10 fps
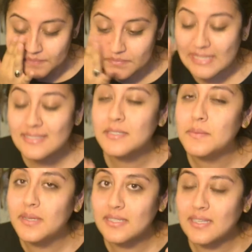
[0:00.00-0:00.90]
But I still
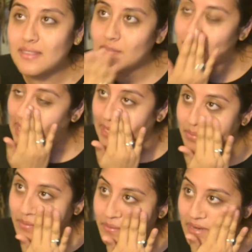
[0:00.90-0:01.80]
want to get the vibe
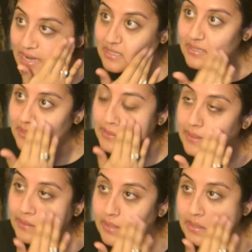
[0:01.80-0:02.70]
correct,
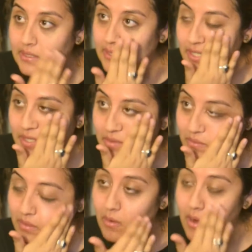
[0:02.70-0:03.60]
you know,
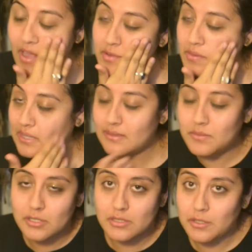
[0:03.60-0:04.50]
or otherwise I'm
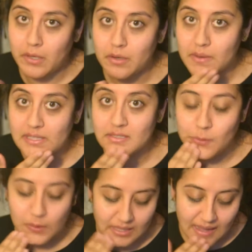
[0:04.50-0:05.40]
just doing a red
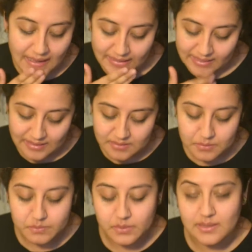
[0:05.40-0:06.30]
smoky eye, and that's
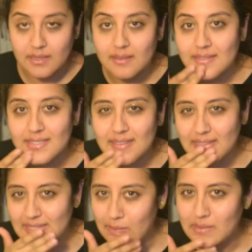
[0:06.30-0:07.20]
really, it's not
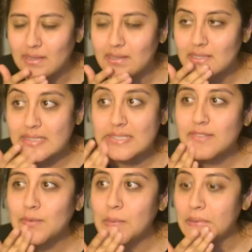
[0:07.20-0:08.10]
the same thing, because I
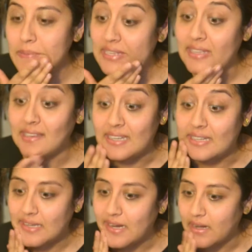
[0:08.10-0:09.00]
definitely want to be
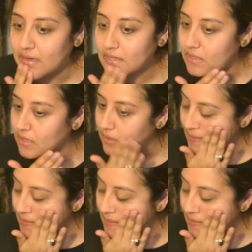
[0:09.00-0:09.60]
in character.